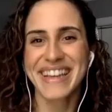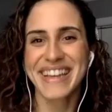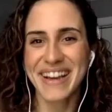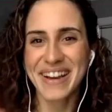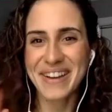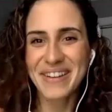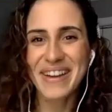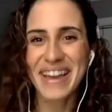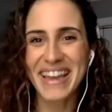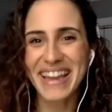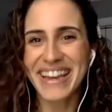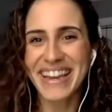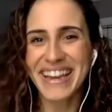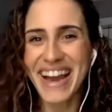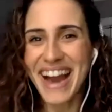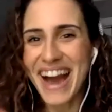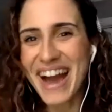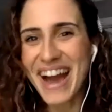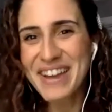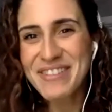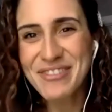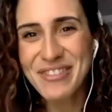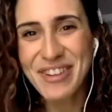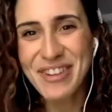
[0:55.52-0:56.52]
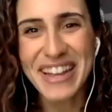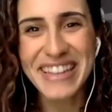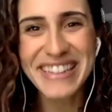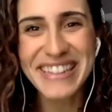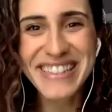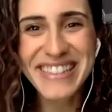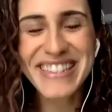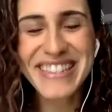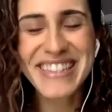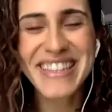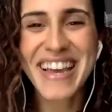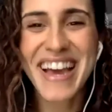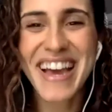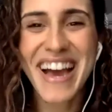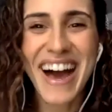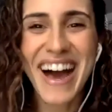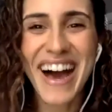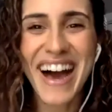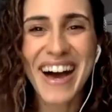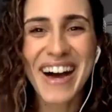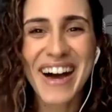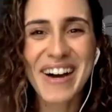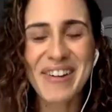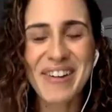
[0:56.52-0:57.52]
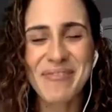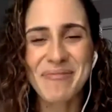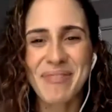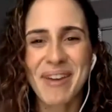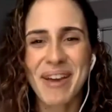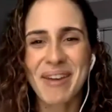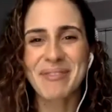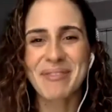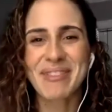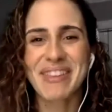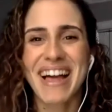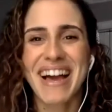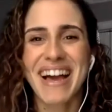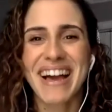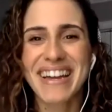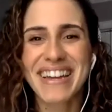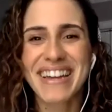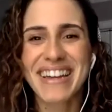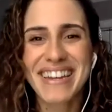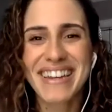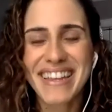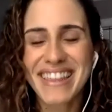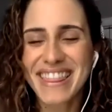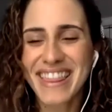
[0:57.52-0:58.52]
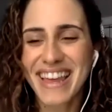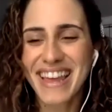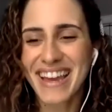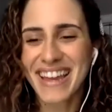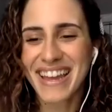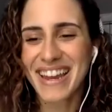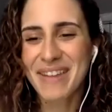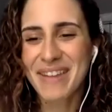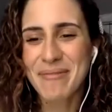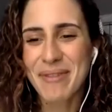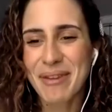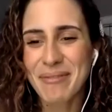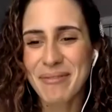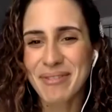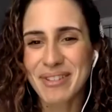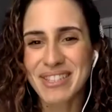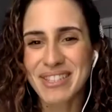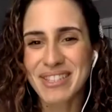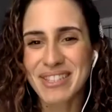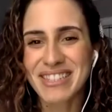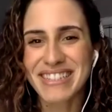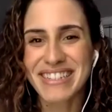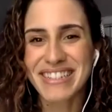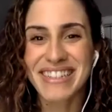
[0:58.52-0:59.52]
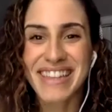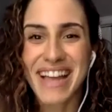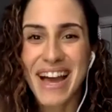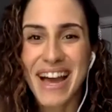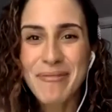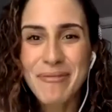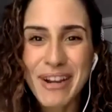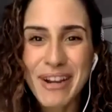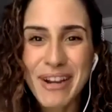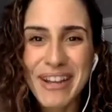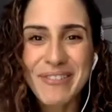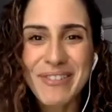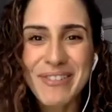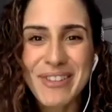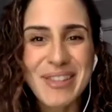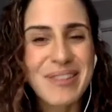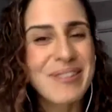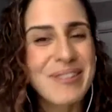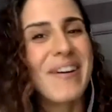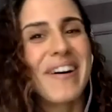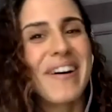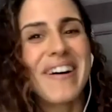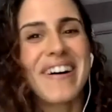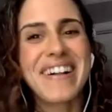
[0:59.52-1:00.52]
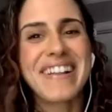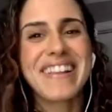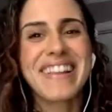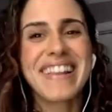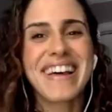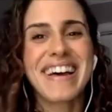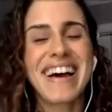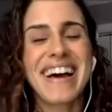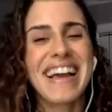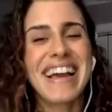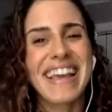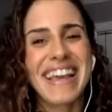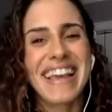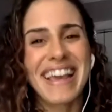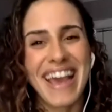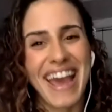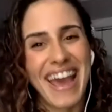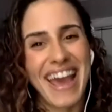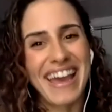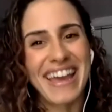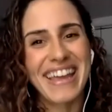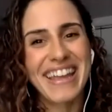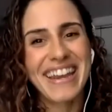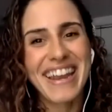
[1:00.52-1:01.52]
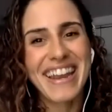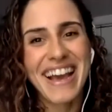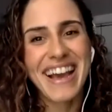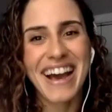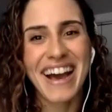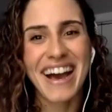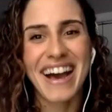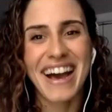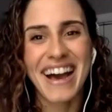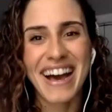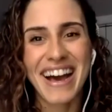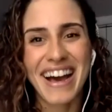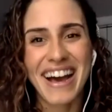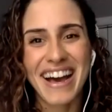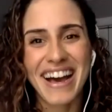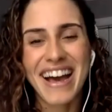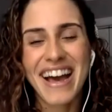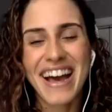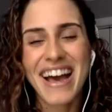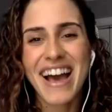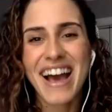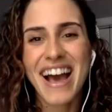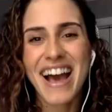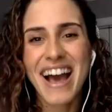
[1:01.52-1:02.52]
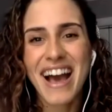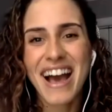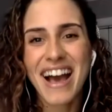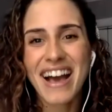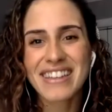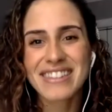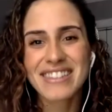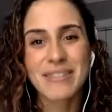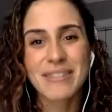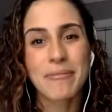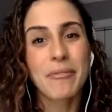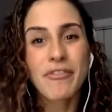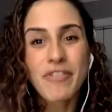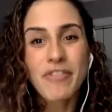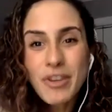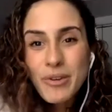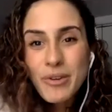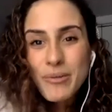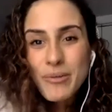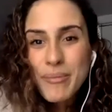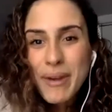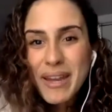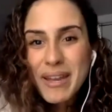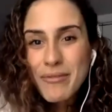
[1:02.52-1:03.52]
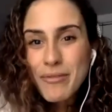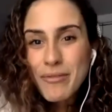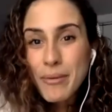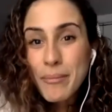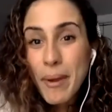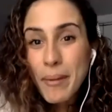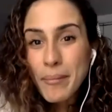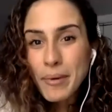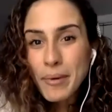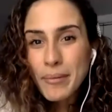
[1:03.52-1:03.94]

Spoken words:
Okay. Hi, friends. I'm glad that I'm able to collaborate with you all again. Some of you might remember